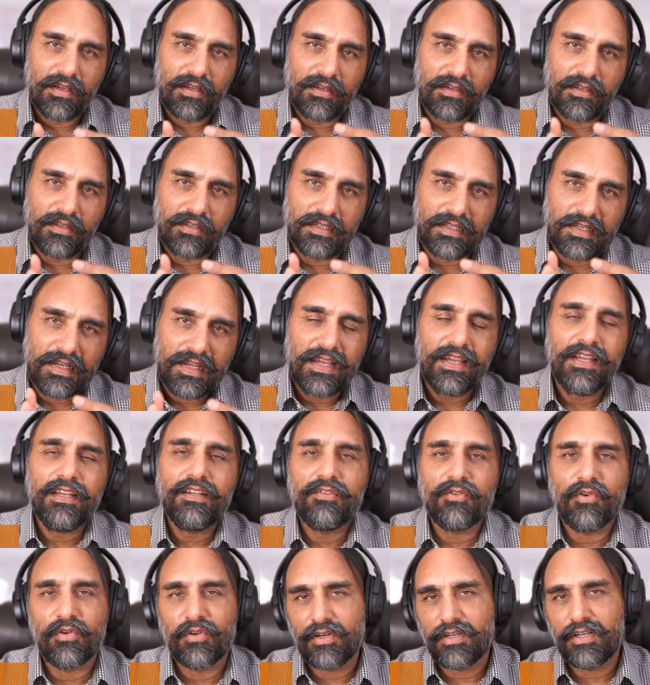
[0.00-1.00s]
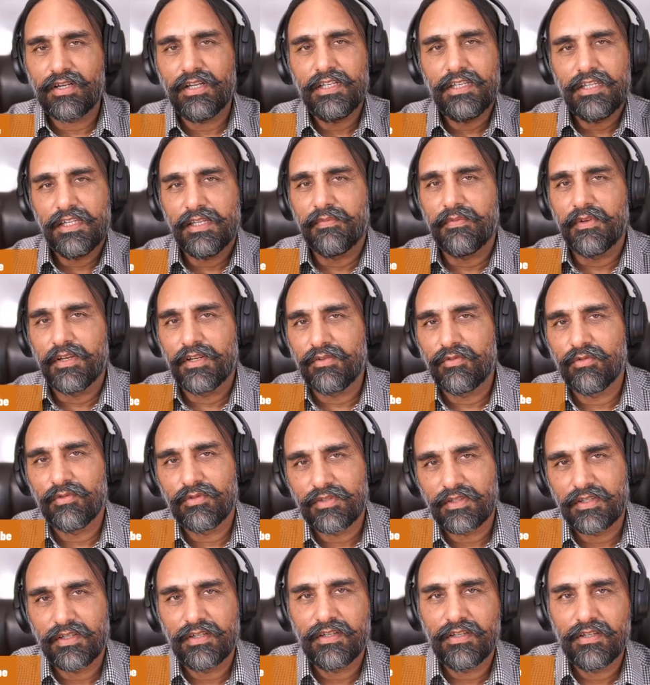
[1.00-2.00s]
create or cultivate
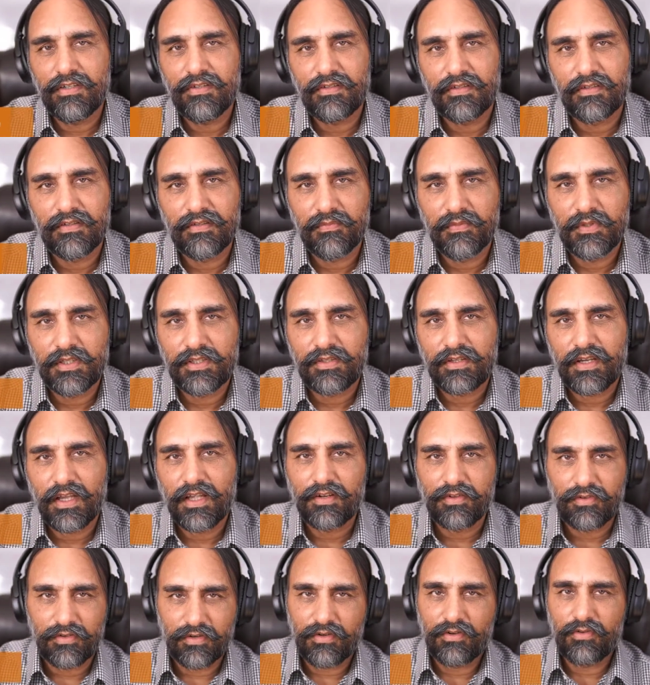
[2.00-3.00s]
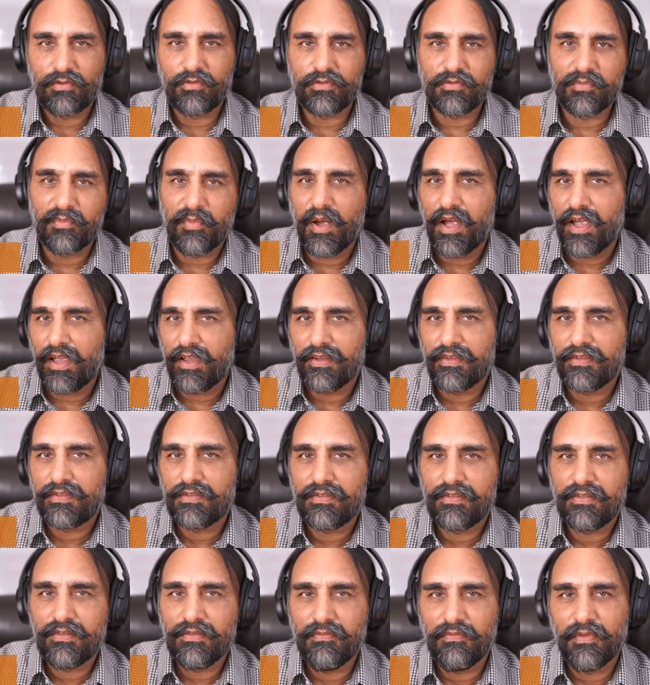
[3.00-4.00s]
those conditions which can reduce
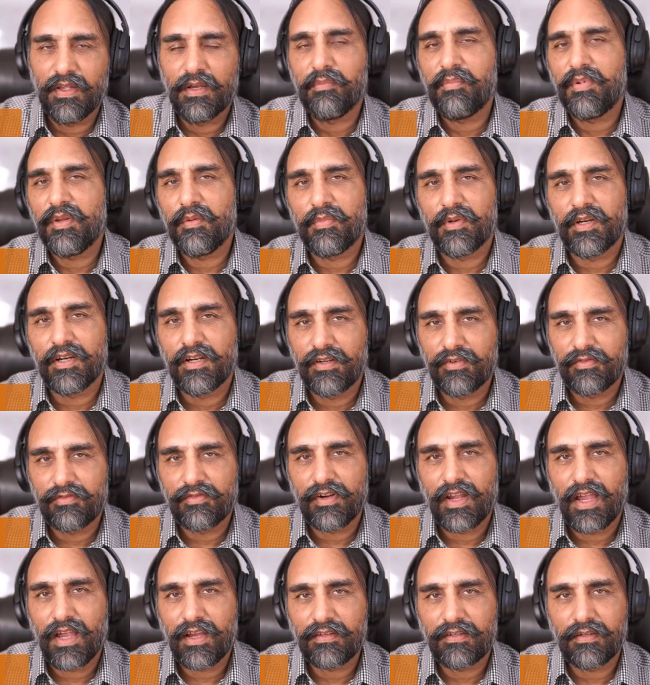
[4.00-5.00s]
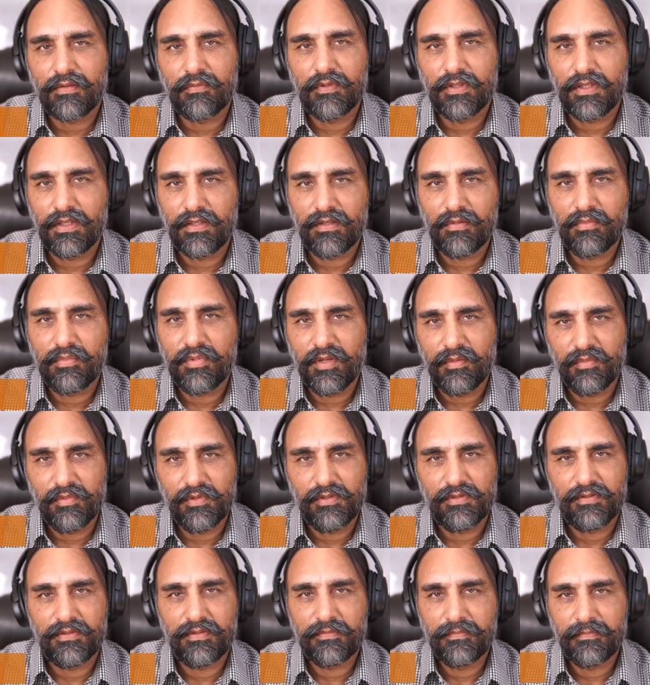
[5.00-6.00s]
bias when people are interacting with other
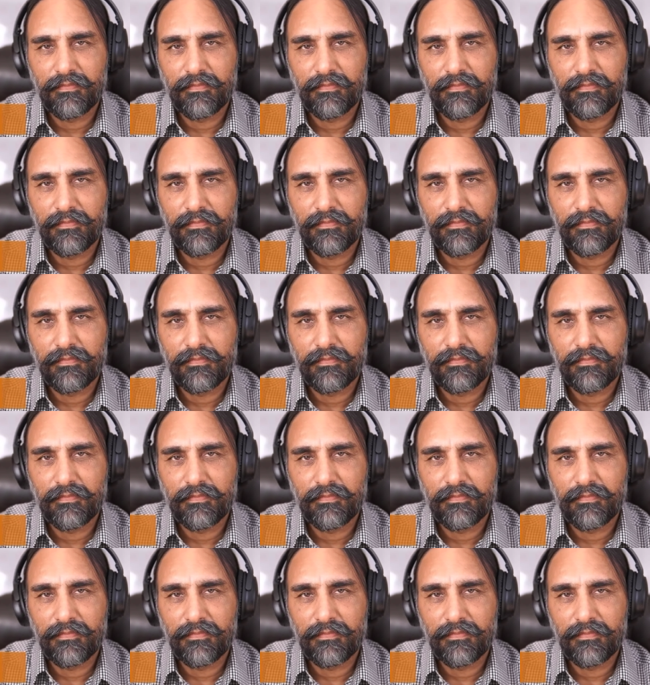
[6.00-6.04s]
peoples.